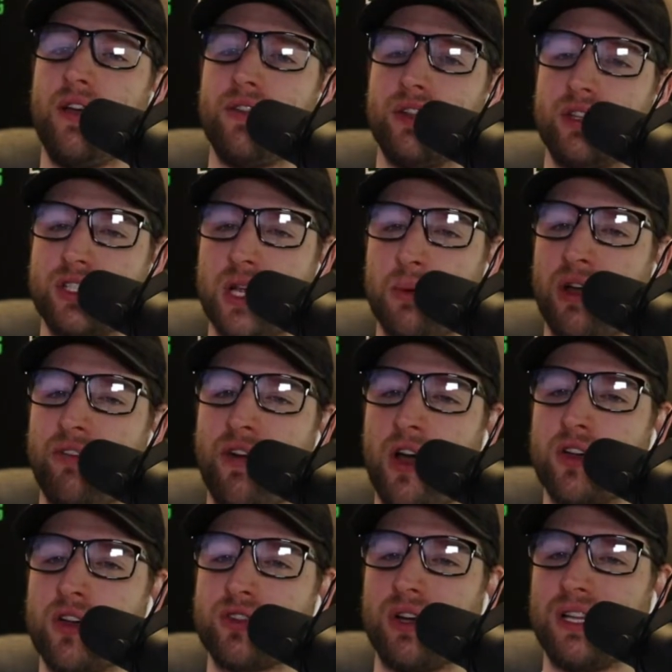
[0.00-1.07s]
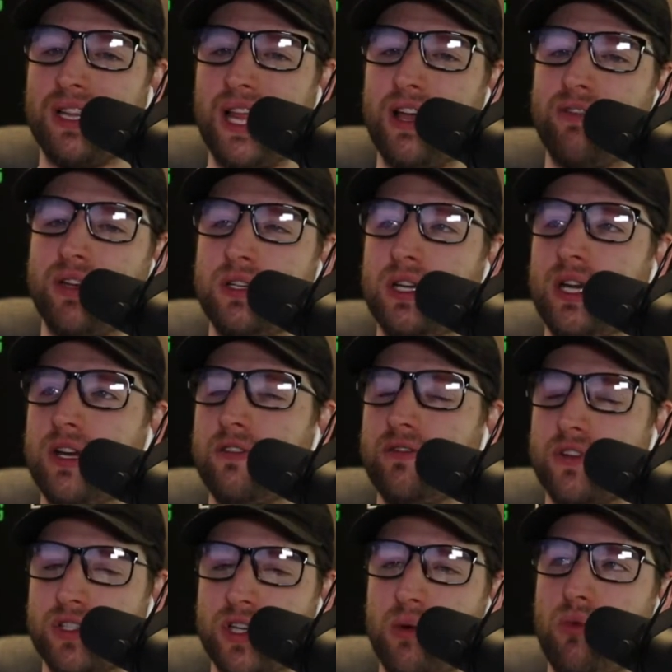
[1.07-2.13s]
The semifinals are 11
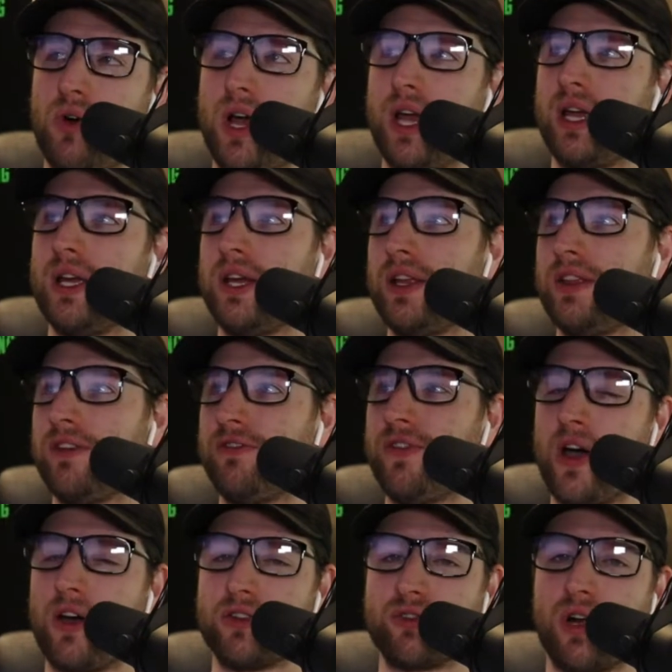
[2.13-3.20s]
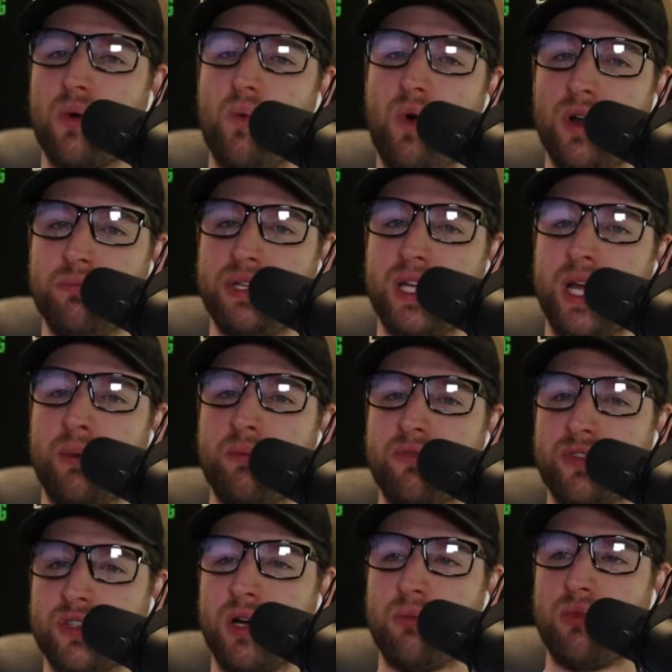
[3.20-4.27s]
for Double A. The finals are at 1 p.m.
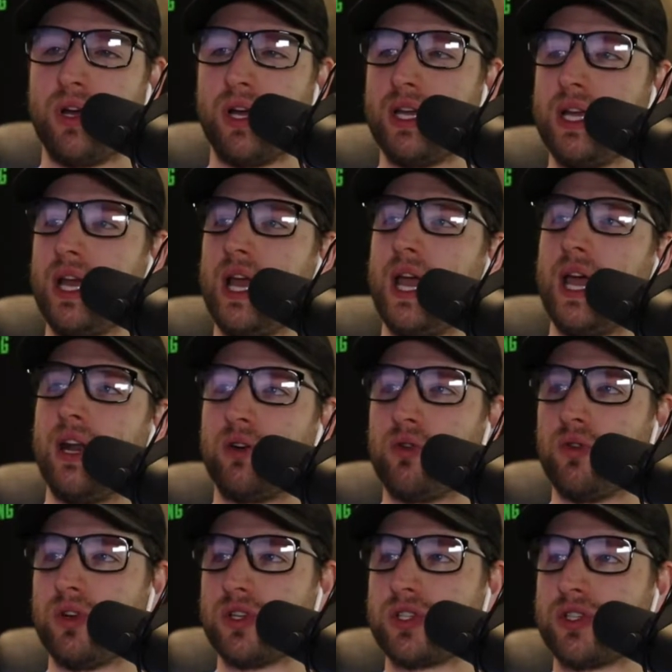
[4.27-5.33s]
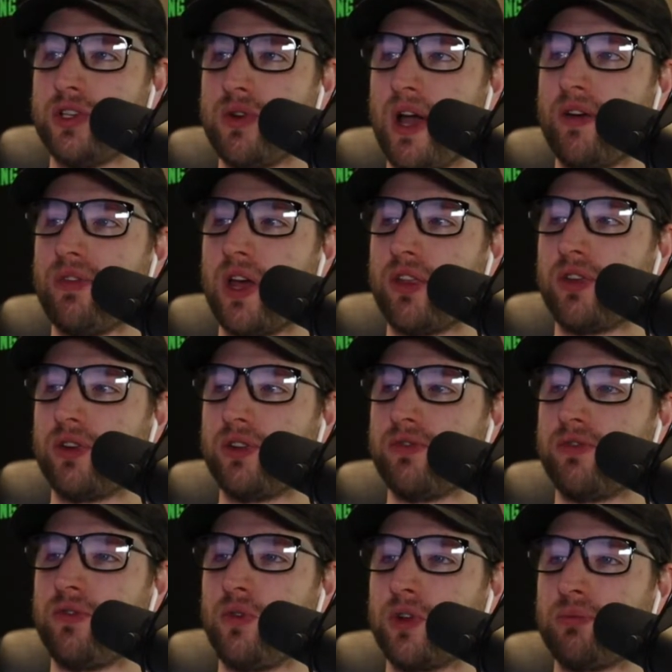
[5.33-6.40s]
for Double A. And, of course, you have that 3rd and
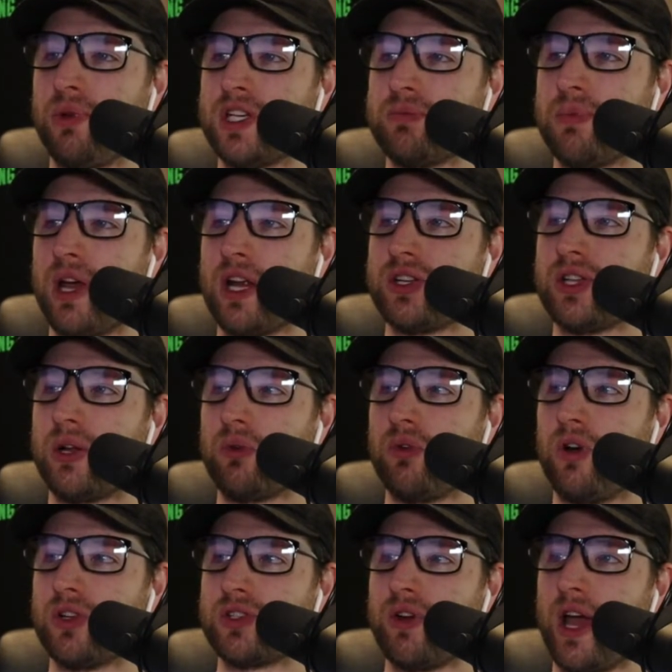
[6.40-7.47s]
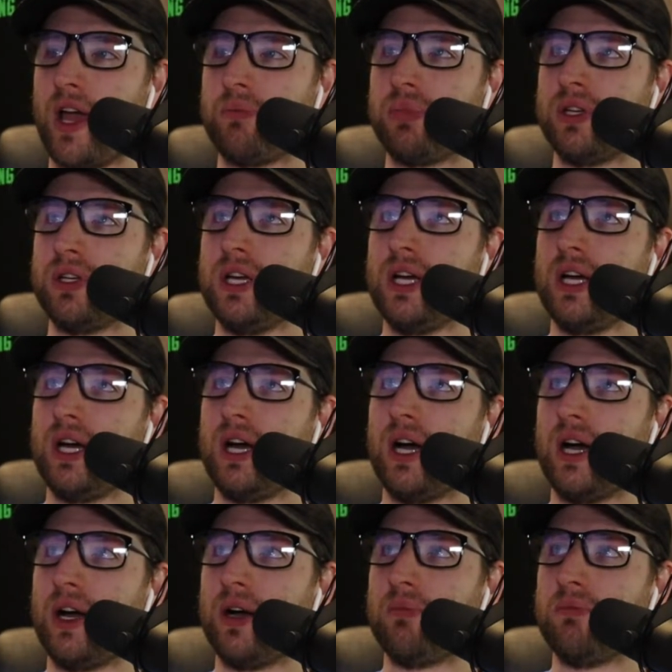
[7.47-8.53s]
4th place match that will also happen.
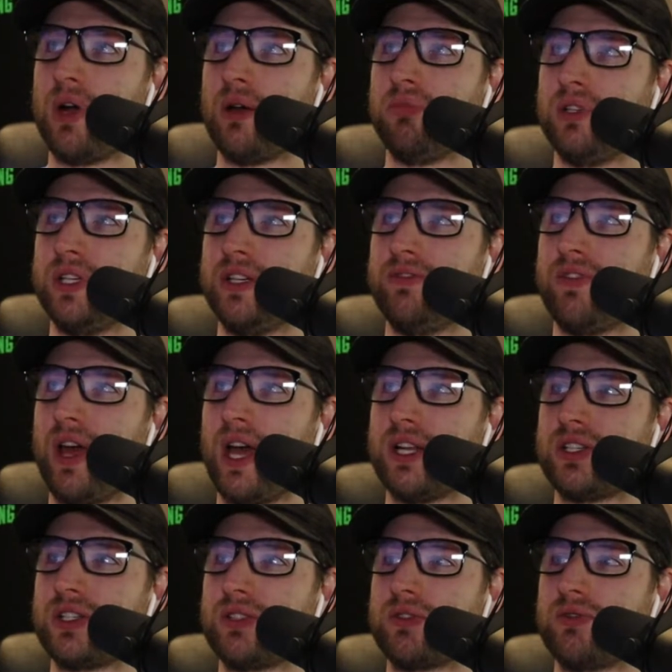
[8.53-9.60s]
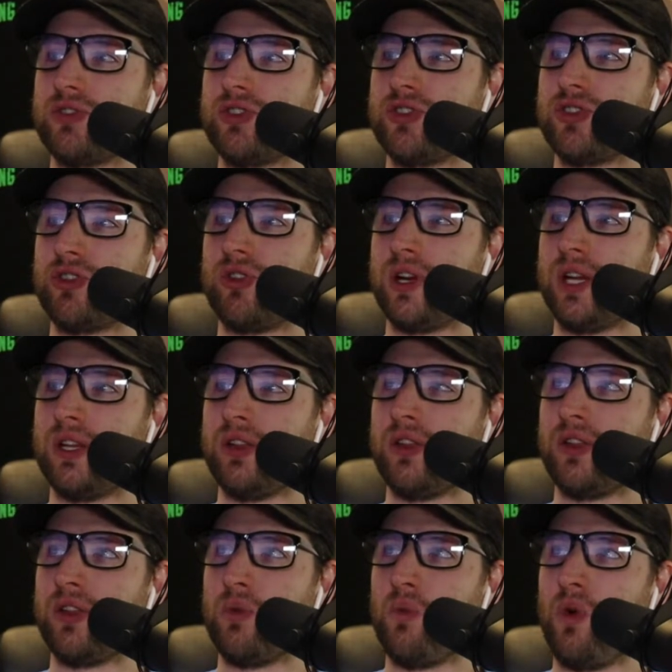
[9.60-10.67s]
I believe that's
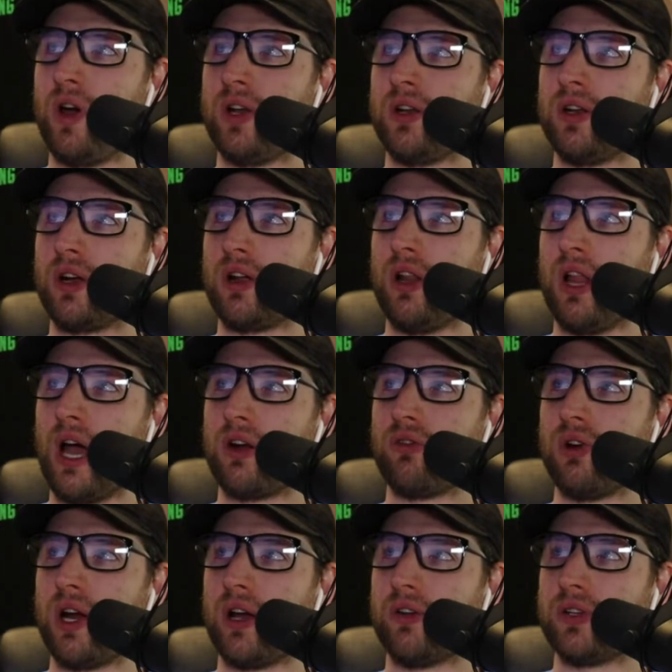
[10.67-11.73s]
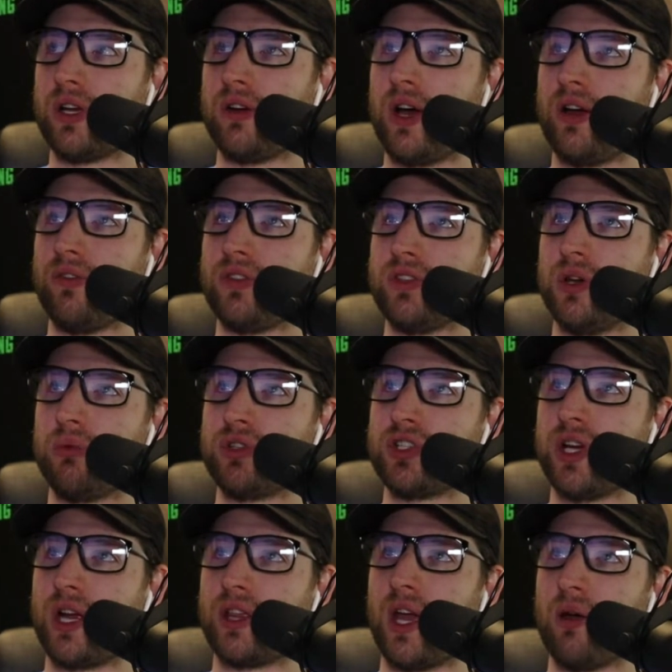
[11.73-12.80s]
during the 1 o'clock round. I'll have to
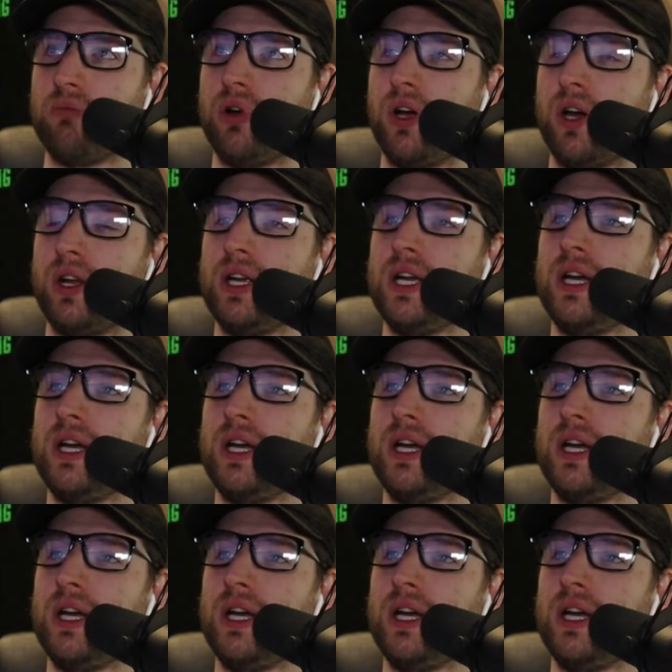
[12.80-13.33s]
double-check that. But,